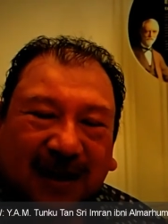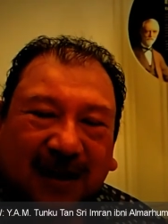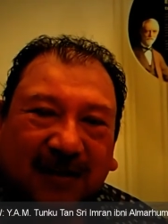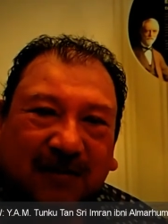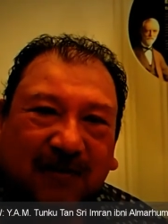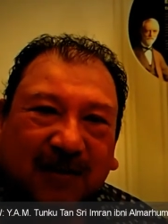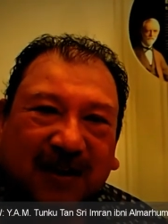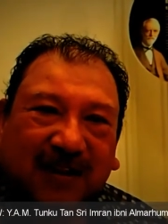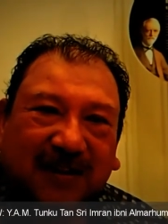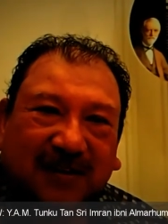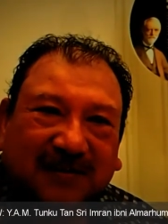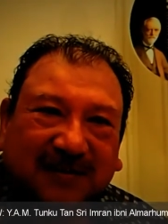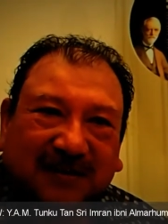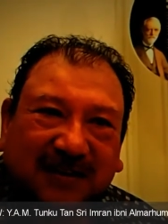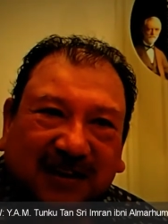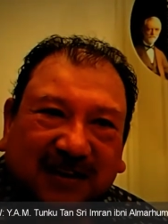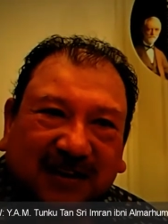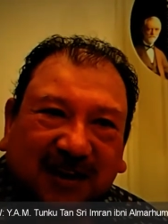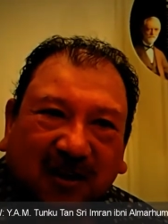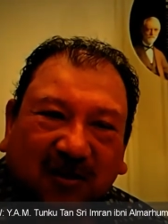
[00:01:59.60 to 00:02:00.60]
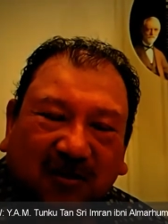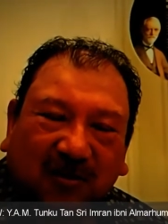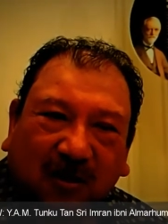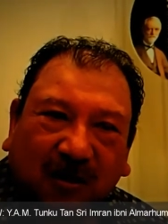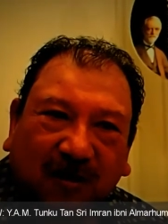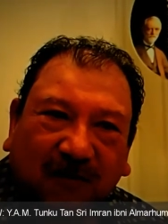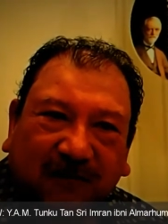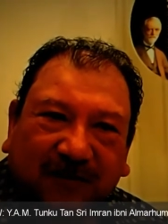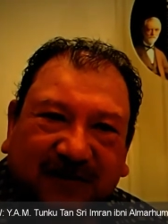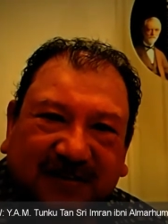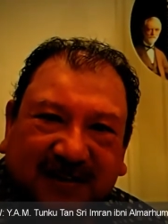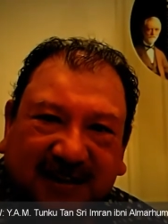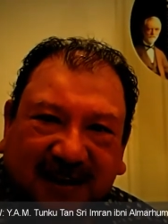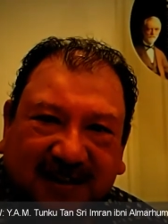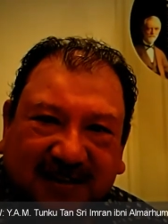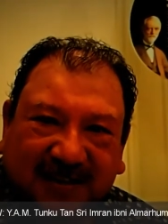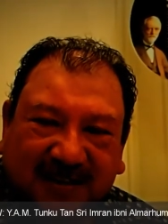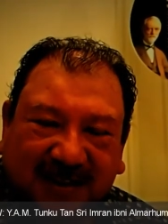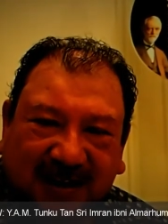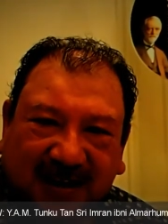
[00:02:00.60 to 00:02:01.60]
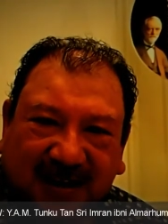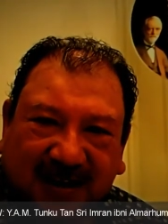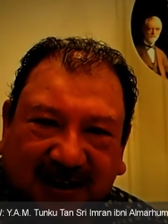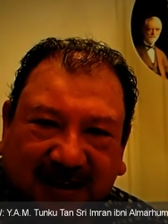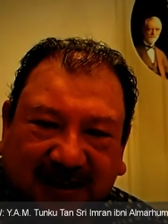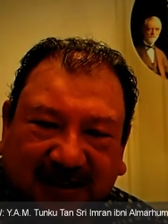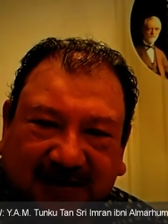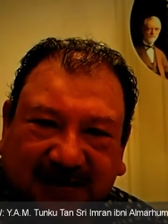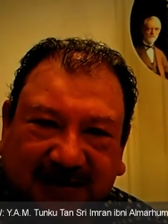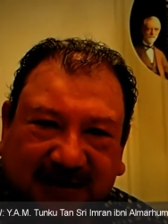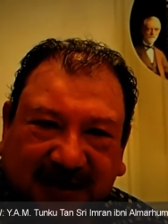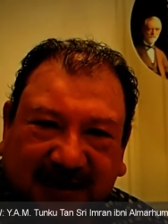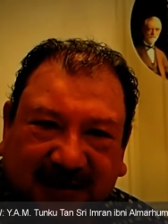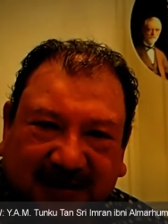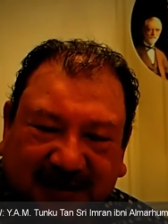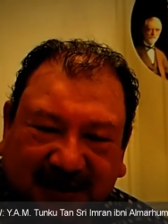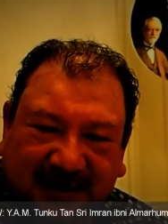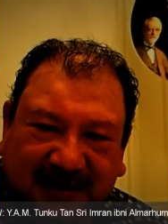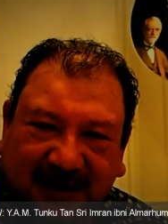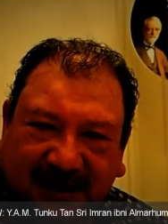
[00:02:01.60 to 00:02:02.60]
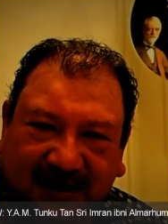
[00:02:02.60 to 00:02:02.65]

Well, you know, golf is just uh, just a